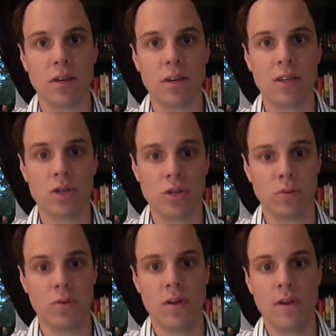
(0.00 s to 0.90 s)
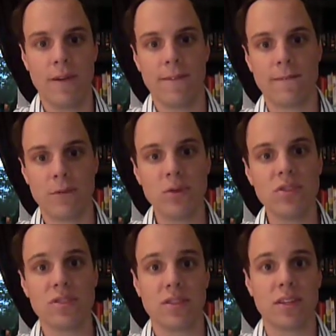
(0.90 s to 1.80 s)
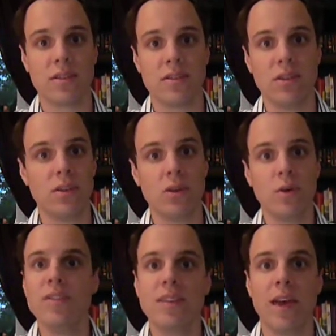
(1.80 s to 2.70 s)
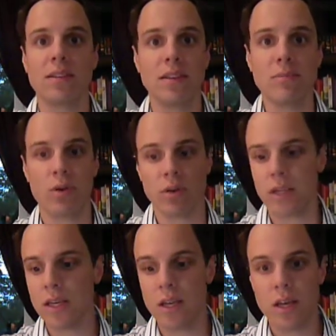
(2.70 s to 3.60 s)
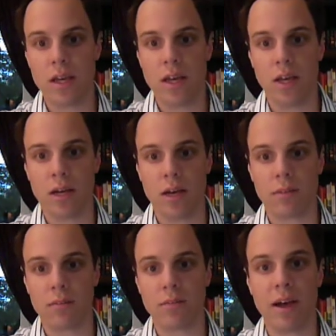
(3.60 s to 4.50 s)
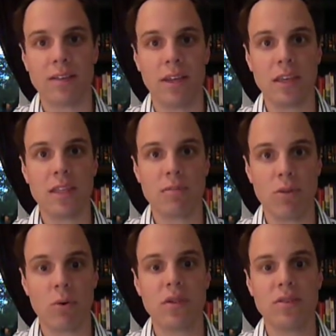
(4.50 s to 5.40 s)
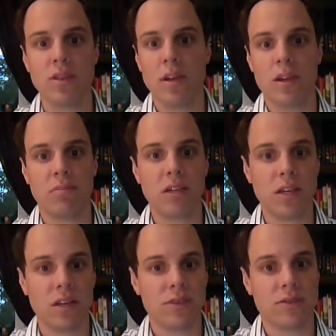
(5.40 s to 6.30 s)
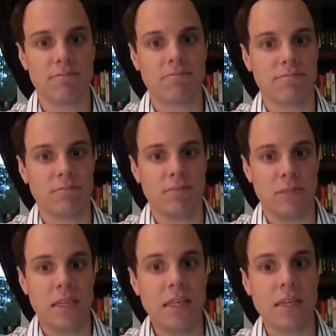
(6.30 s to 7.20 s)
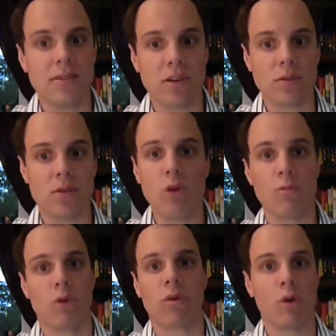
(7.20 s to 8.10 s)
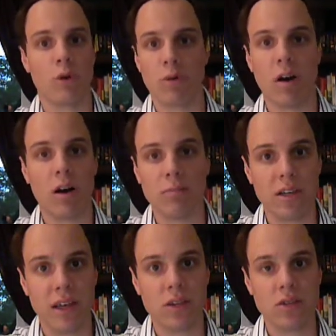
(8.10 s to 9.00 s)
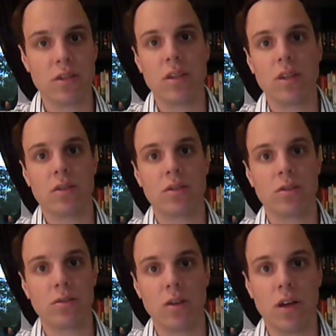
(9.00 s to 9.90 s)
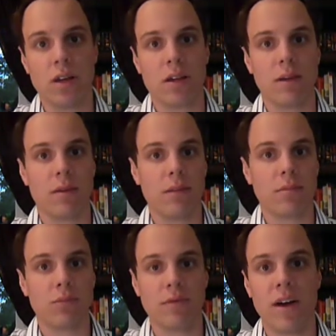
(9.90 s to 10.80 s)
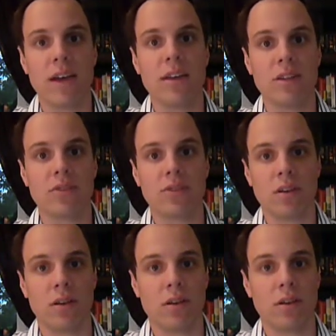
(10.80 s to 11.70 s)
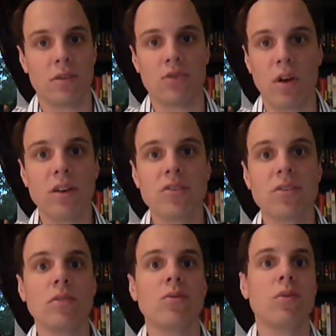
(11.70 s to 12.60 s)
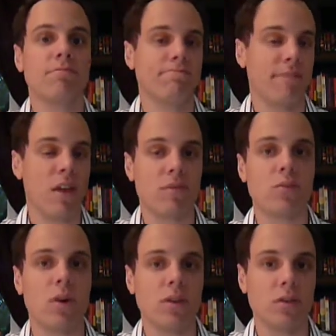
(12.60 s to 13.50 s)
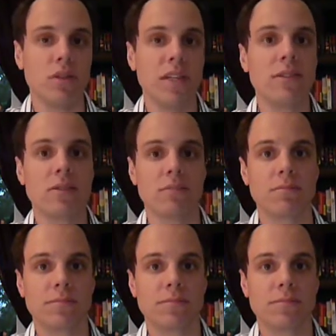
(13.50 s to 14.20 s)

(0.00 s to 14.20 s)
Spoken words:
issue. The first is that the CEO is acting morally by taking the bonus, because he is under no moral obligation to provide his drugs to everyone who needs them.